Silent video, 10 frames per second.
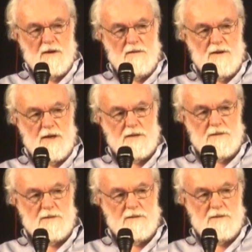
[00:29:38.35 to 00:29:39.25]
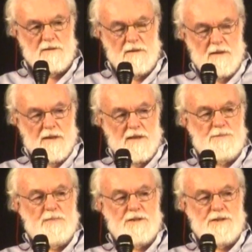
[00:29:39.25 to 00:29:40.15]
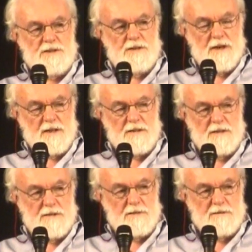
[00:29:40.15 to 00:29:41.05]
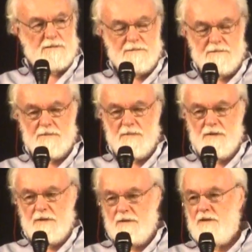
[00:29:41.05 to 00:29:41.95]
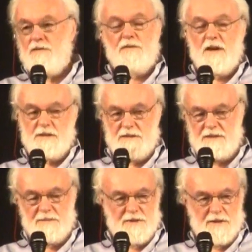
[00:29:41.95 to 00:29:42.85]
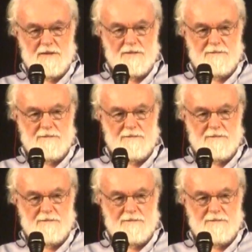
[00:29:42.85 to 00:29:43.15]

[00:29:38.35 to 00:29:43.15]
of Reagan, his budget director confessed something.